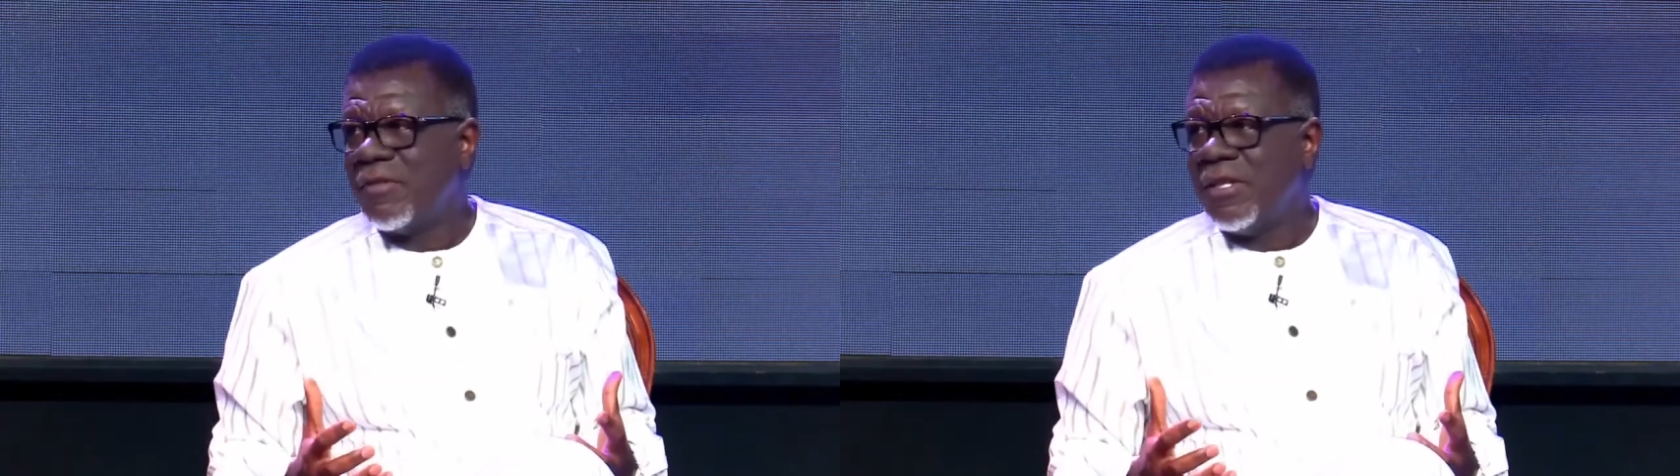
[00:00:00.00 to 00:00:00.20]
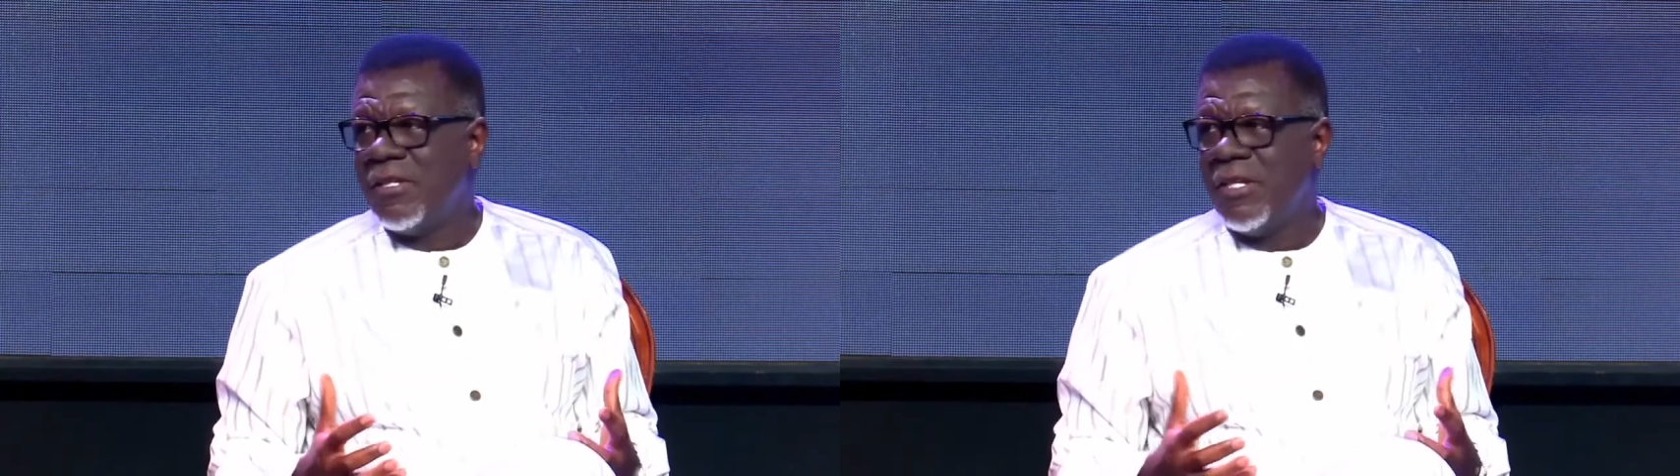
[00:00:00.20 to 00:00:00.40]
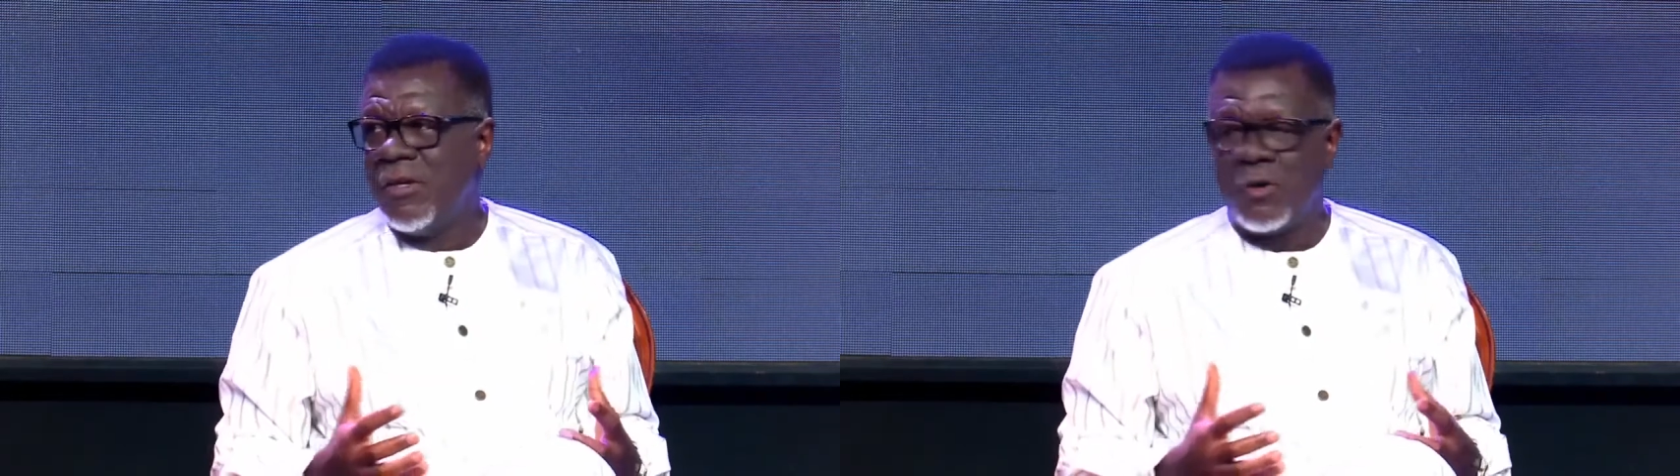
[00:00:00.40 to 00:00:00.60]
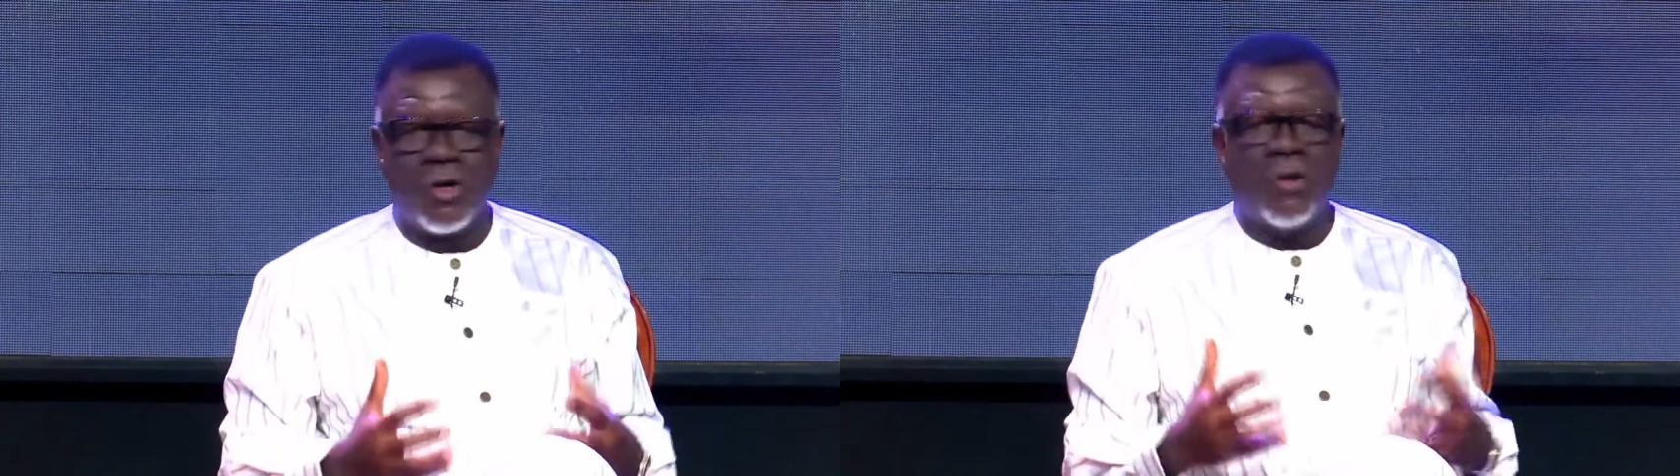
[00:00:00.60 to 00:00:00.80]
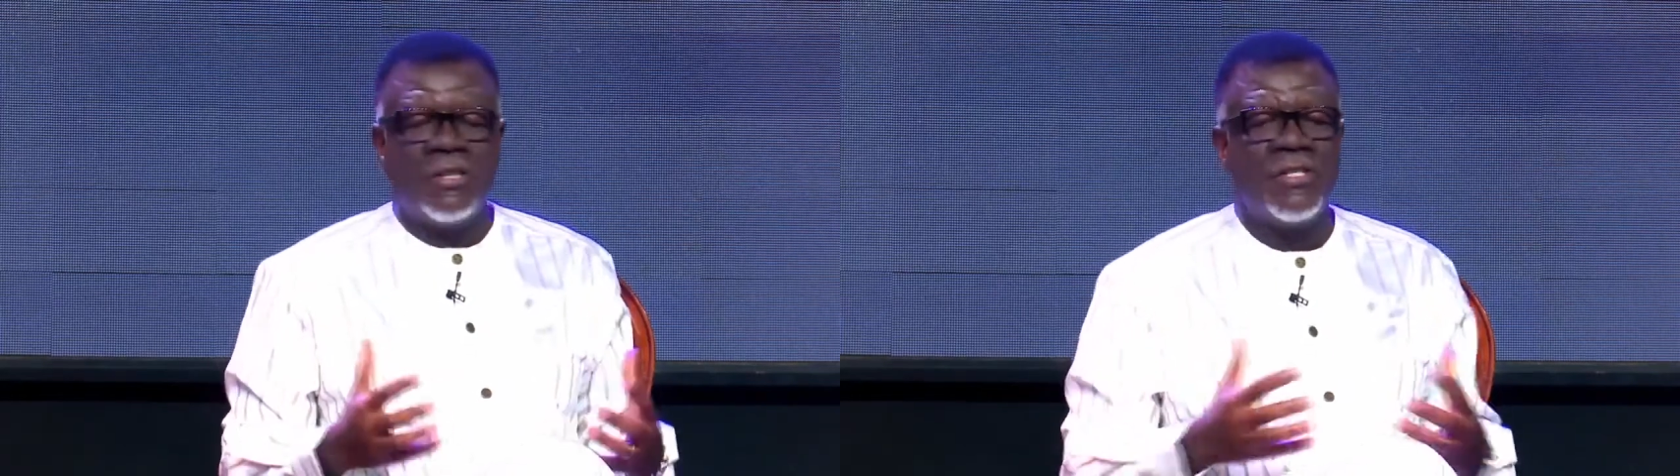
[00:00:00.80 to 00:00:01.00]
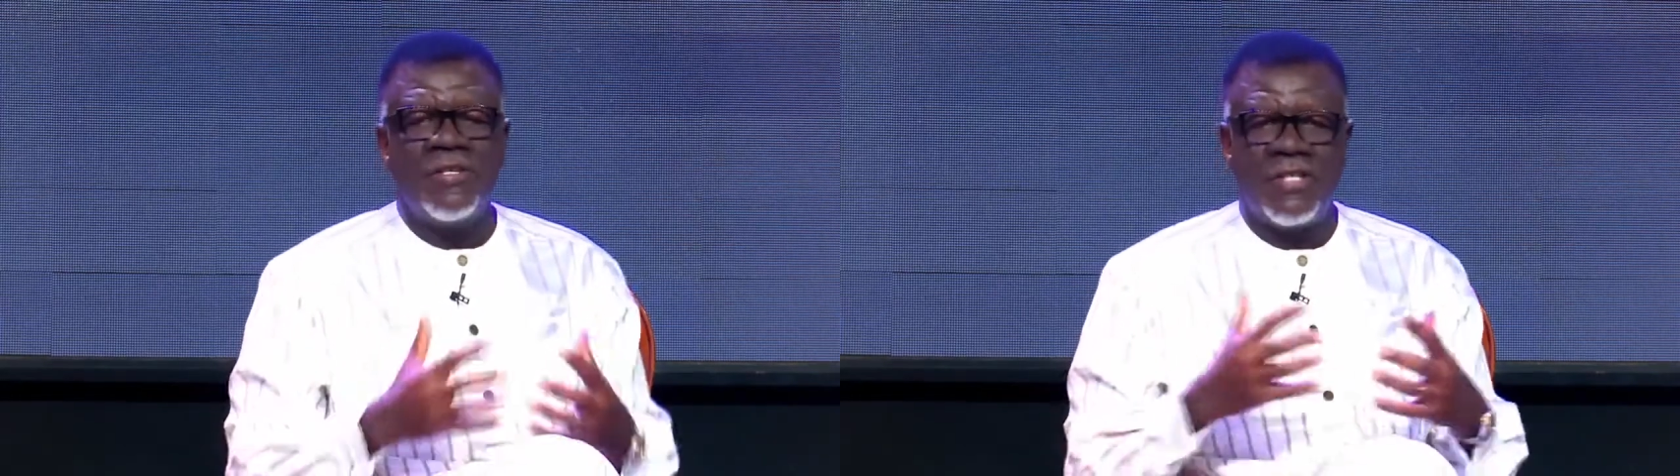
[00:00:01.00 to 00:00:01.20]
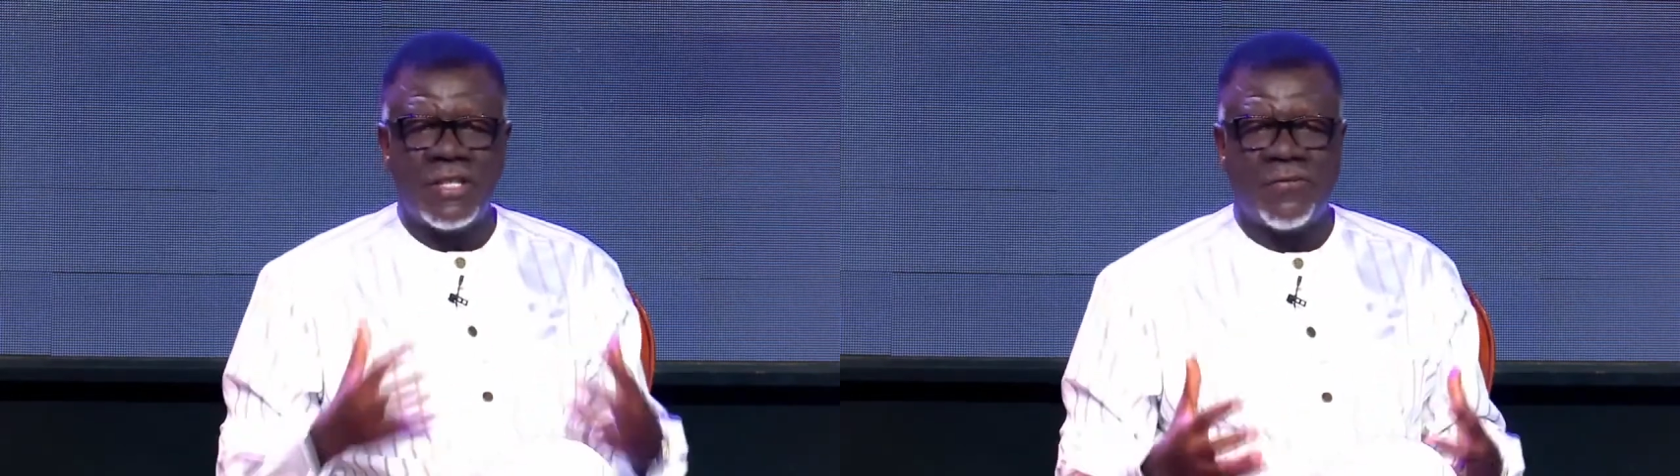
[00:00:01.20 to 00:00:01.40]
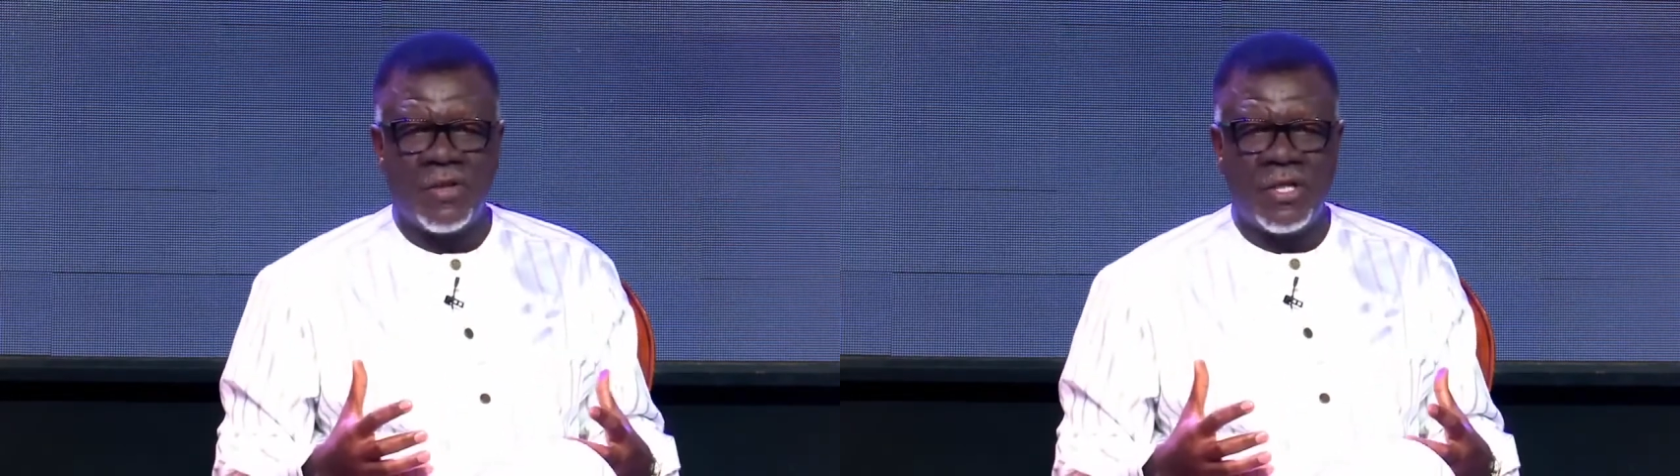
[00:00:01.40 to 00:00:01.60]
You know, God didn't just
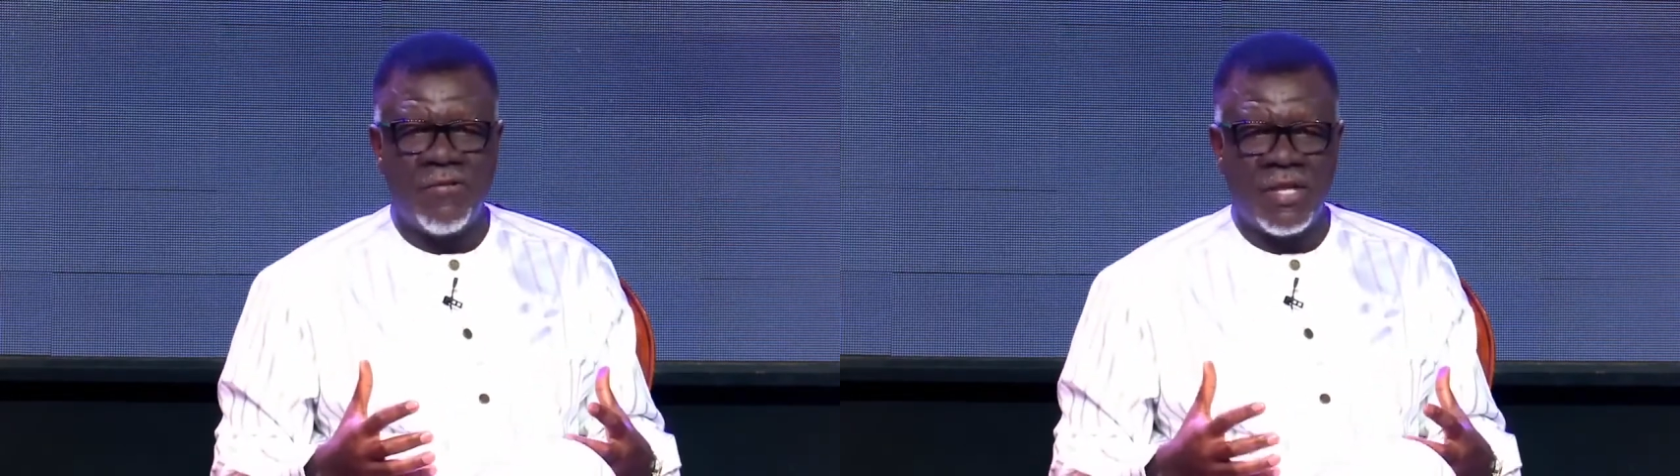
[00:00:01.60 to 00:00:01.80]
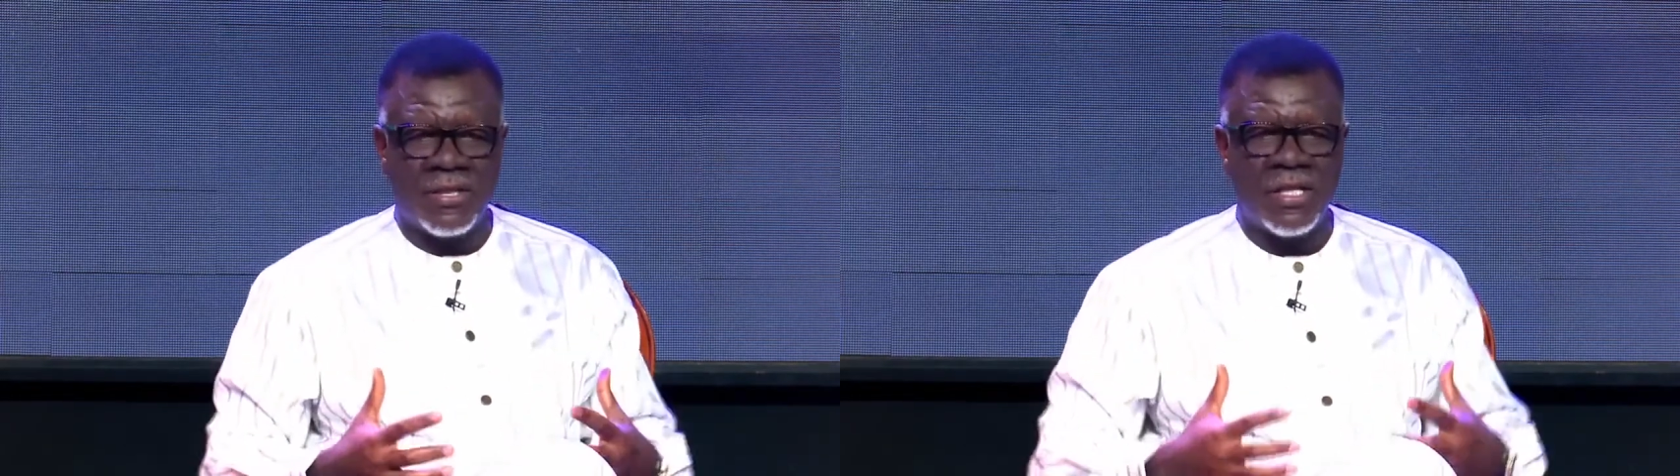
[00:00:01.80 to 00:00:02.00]
forgive us.